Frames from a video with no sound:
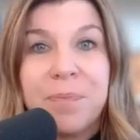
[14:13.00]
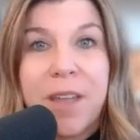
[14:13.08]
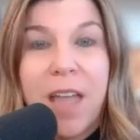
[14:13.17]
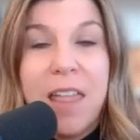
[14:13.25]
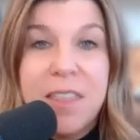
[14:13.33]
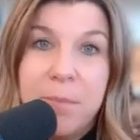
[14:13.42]

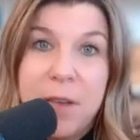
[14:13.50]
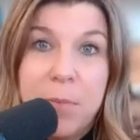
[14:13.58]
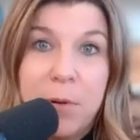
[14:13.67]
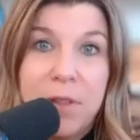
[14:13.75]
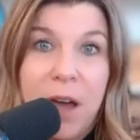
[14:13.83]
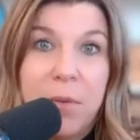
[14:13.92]
and the
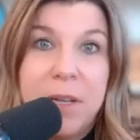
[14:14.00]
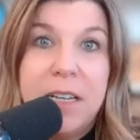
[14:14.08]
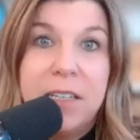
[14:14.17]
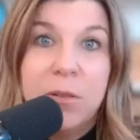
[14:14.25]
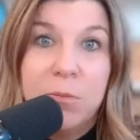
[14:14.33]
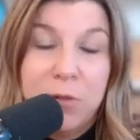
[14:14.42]
people that we
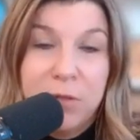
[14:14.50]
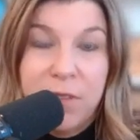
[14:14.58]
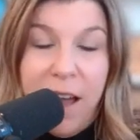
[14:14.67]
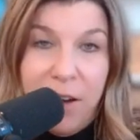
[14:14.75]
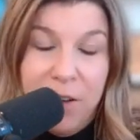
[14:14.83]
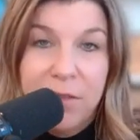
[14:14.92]
need to move
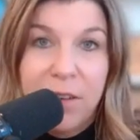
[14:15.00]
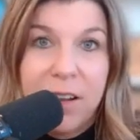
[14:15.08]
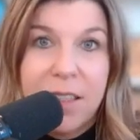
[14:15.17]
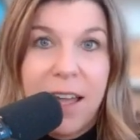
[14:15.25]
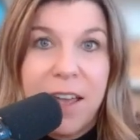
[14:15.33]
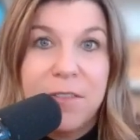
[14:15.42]
out of our
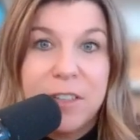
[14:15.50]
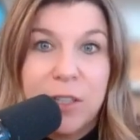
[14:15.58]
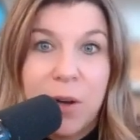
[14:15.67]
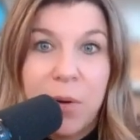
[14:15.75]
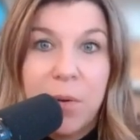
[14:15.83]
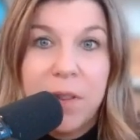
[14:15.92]
life.
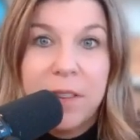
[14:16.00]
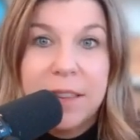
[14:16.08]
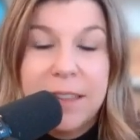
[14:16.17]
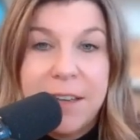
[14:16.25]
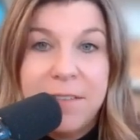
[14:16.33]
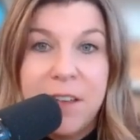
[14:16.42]
So
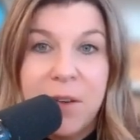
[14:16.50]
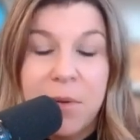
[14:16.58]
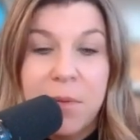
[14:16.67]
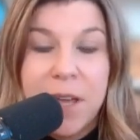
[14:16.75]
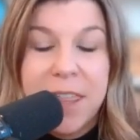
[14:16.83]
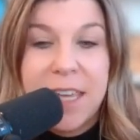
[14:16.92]

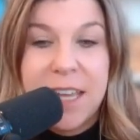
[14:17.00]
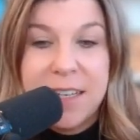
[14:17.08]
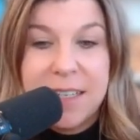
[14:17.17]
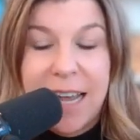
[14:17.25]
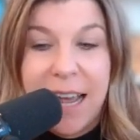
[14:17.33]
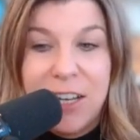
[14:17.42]
living with
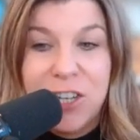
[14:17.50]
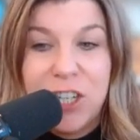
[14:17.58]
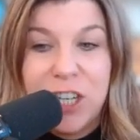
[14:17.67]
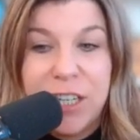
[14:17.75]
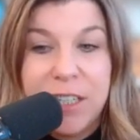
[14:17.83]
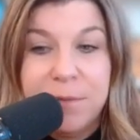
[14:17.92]

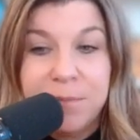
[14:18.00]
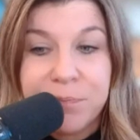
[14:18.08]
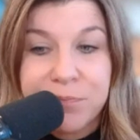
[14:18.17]
intention